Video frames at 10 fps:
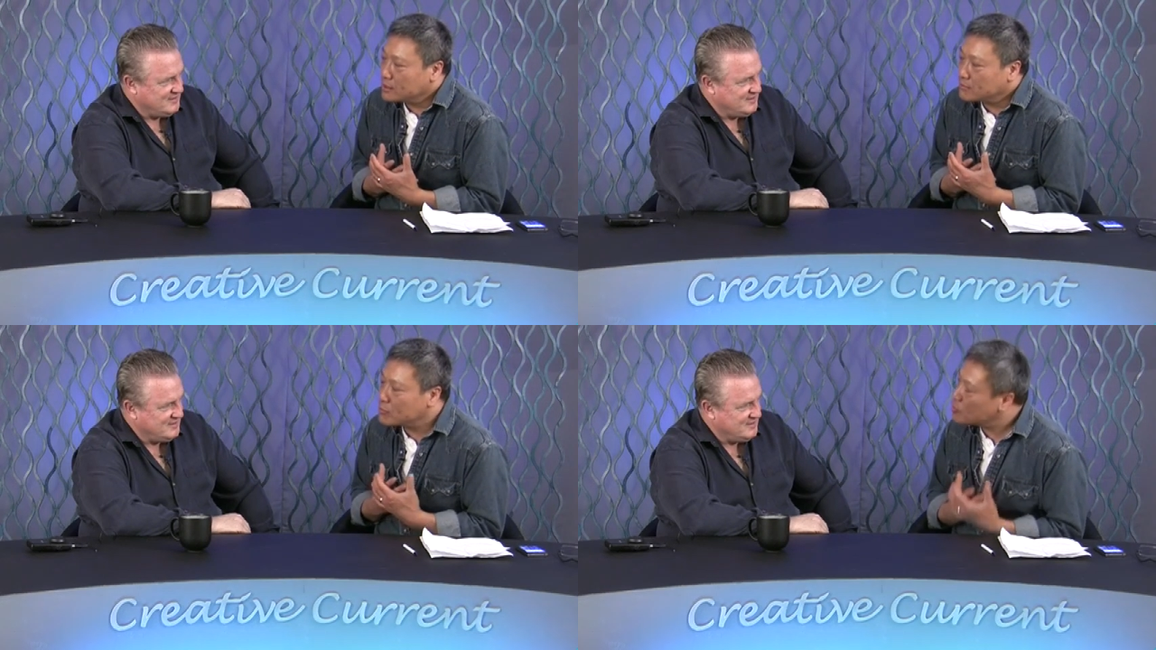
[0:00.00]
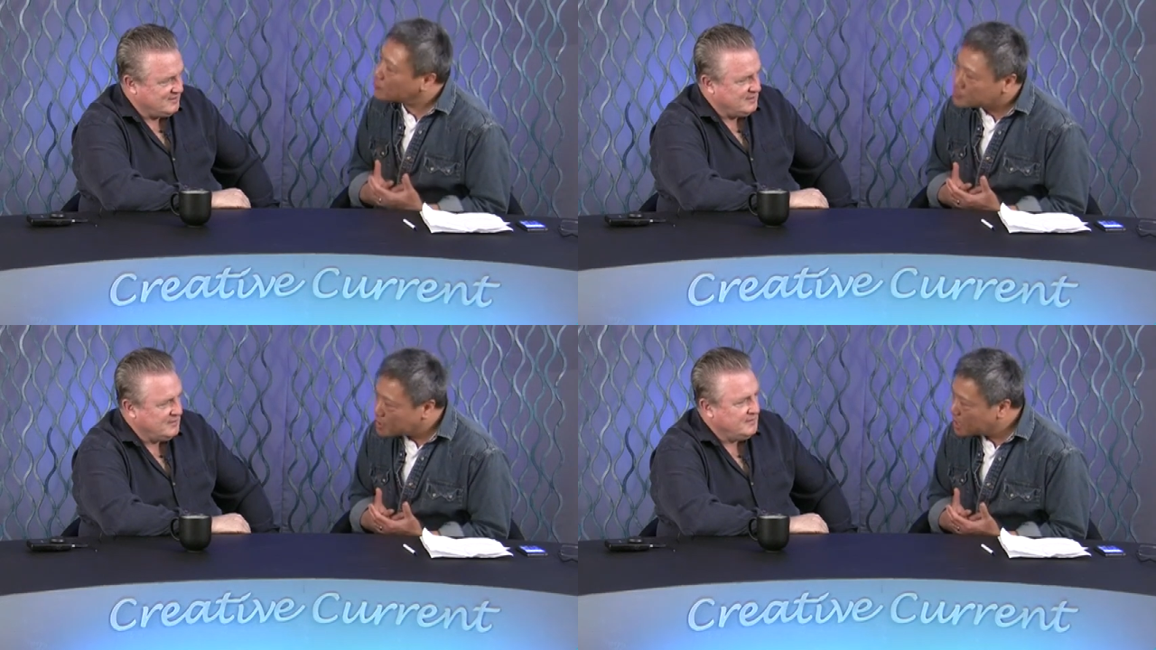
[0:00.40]

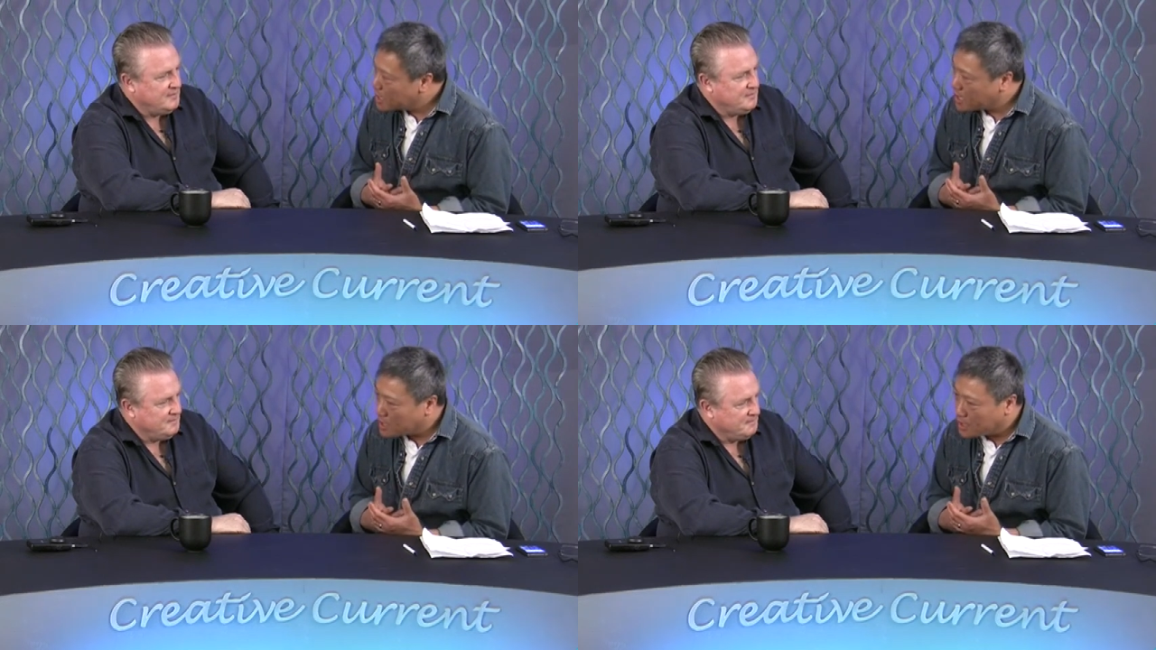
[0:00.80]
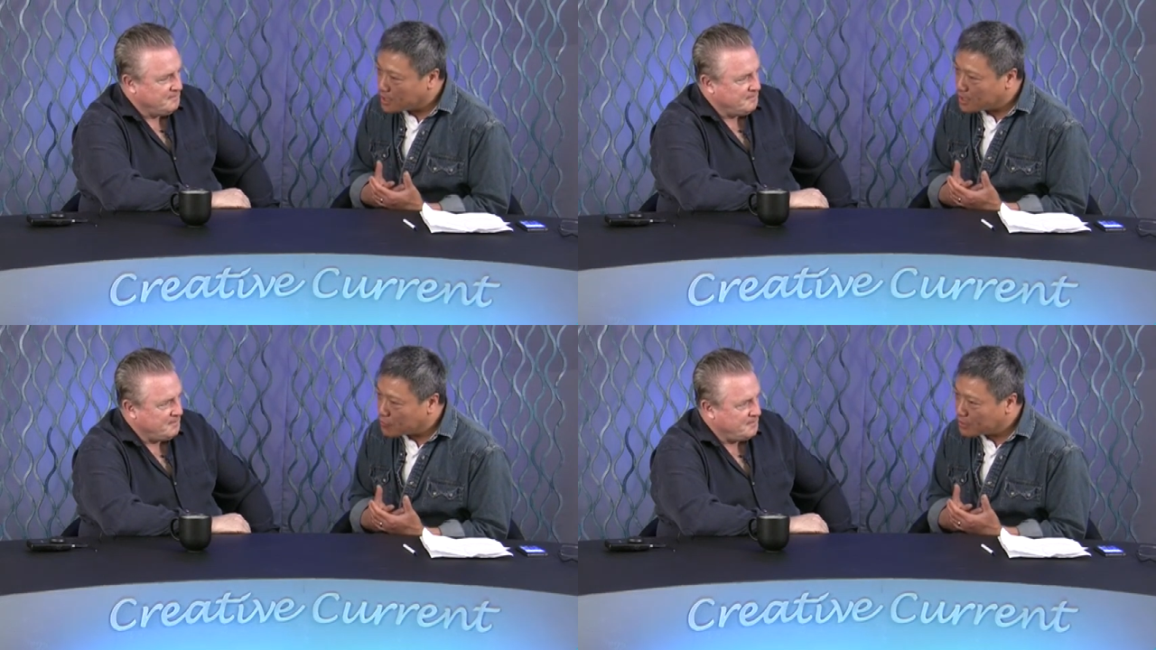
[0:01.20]
Speaker 1: moves me and
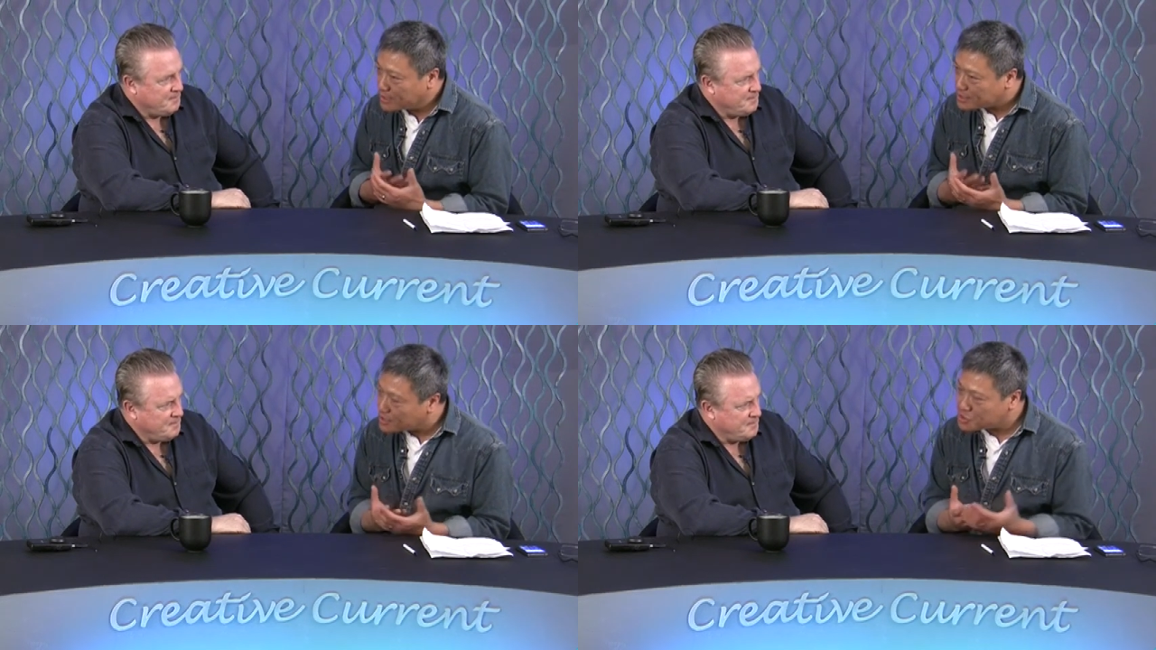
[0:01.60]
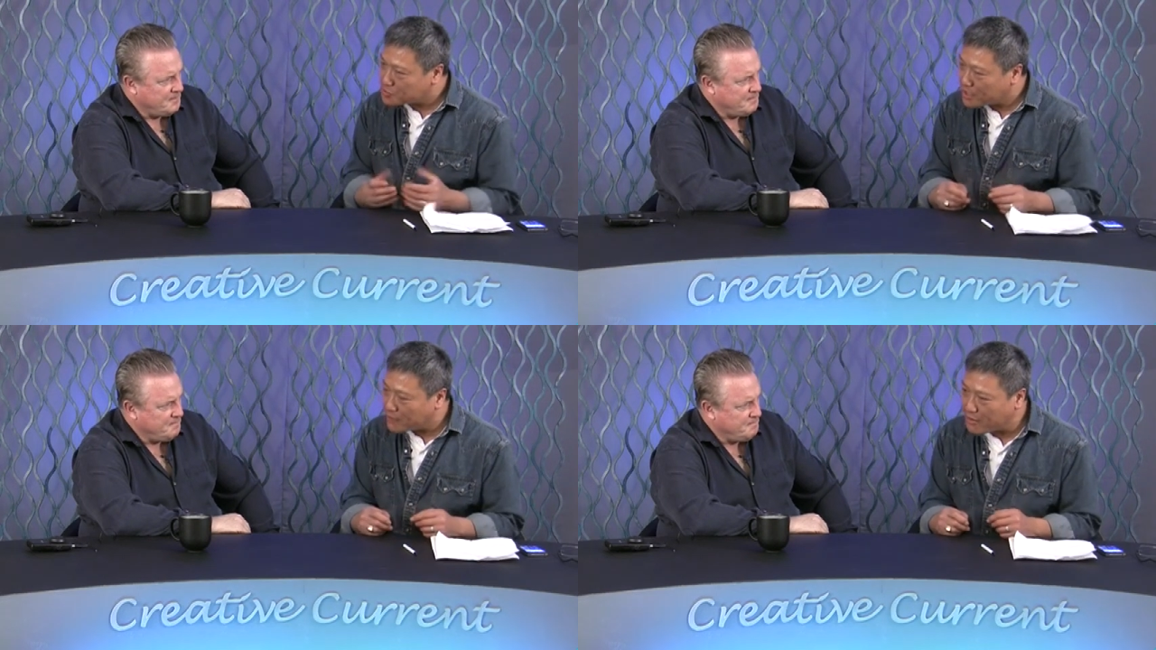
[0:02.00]
it, it really
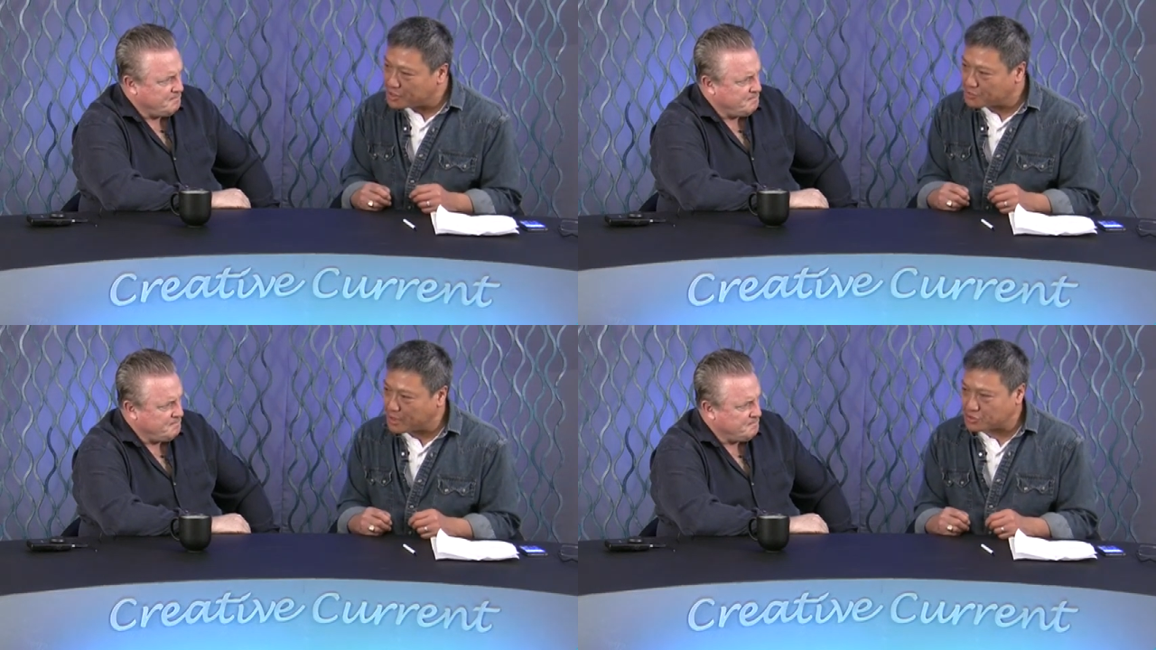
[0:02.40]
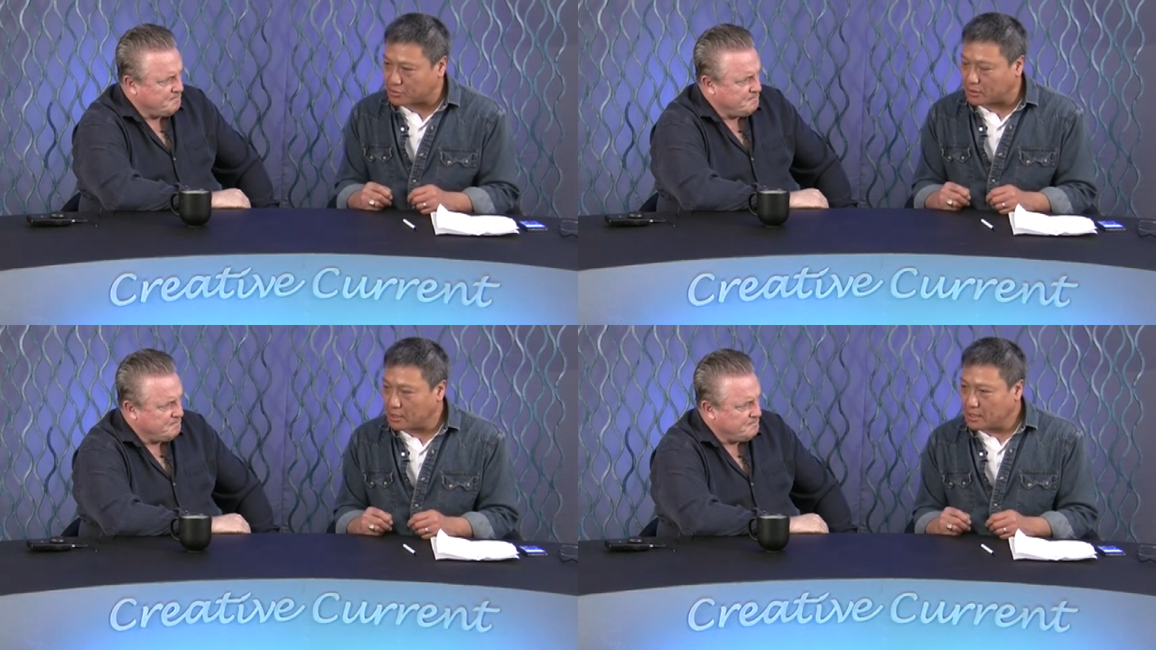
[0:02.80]
touches me in a very
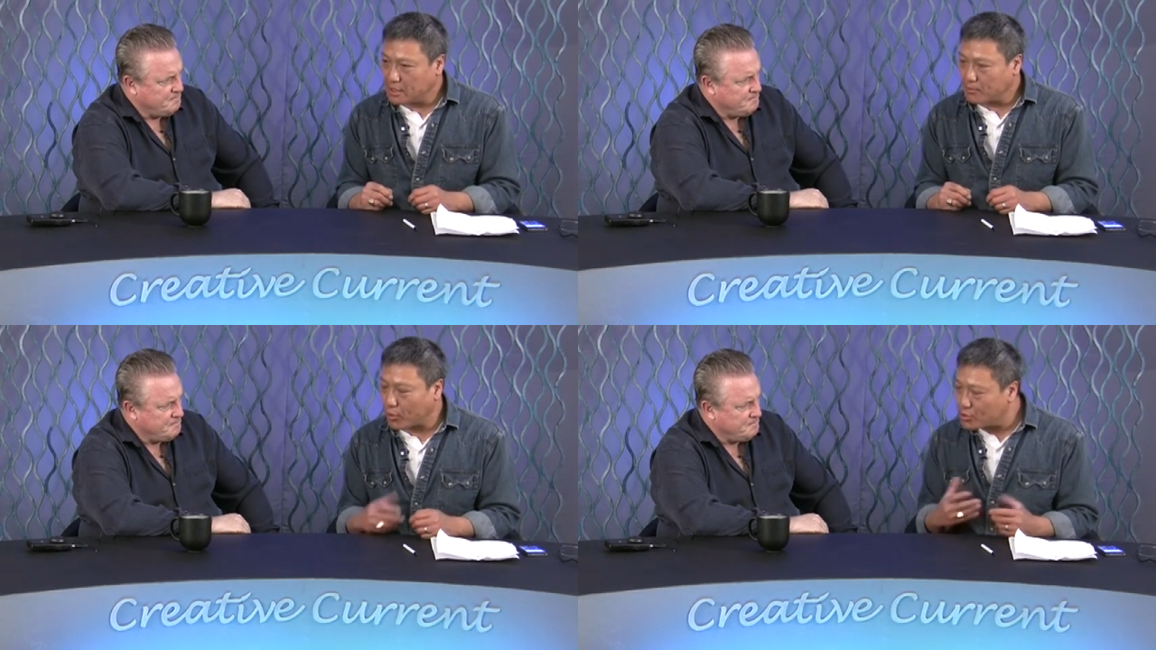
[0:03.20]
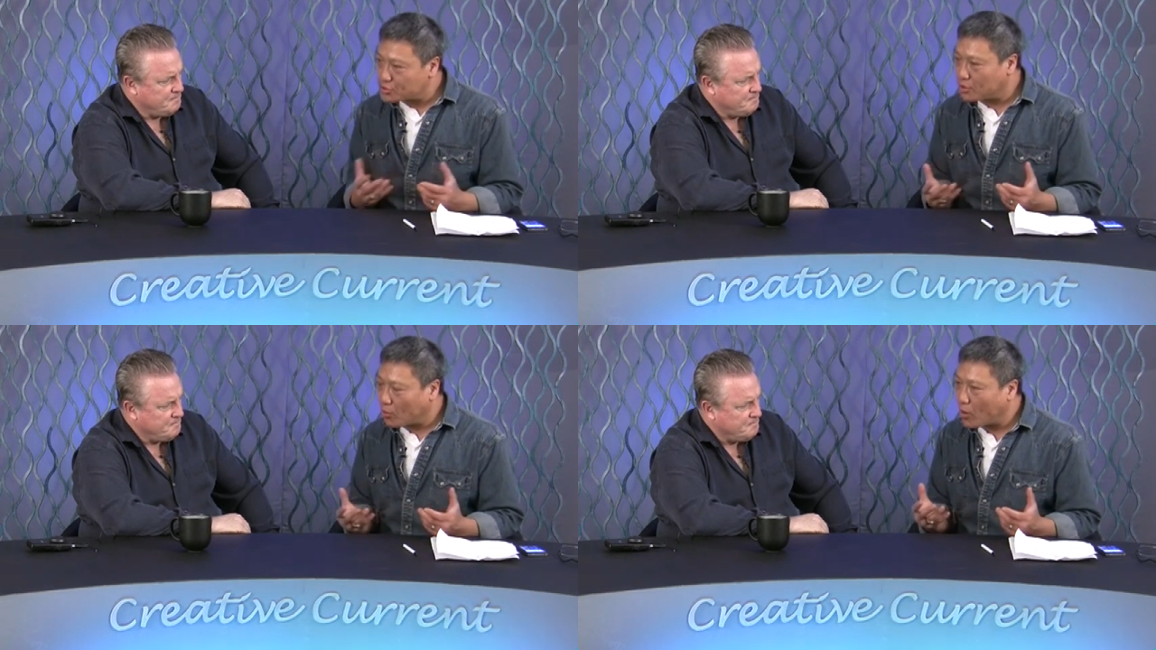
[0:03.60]
special,
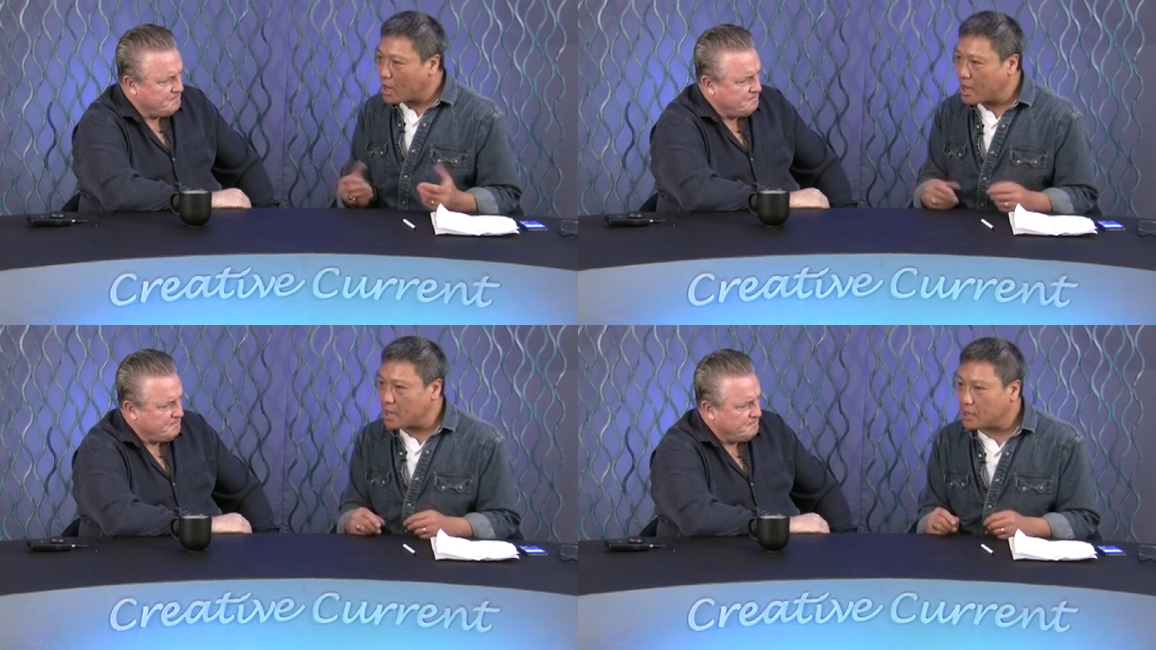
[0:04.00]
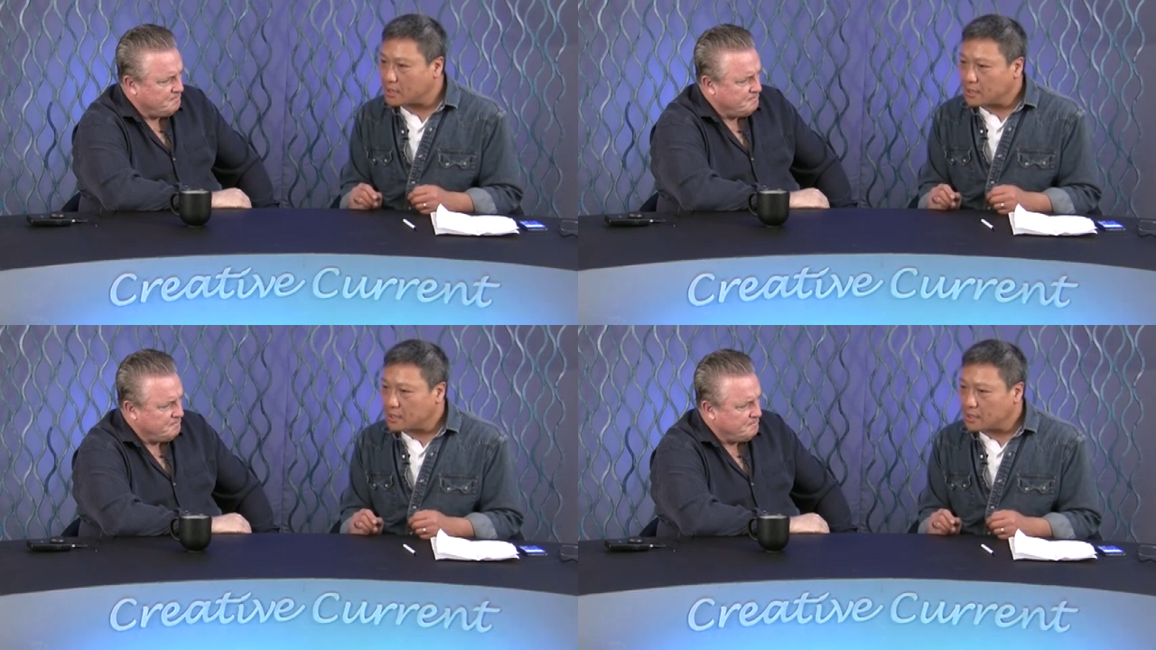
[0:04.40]
personal way.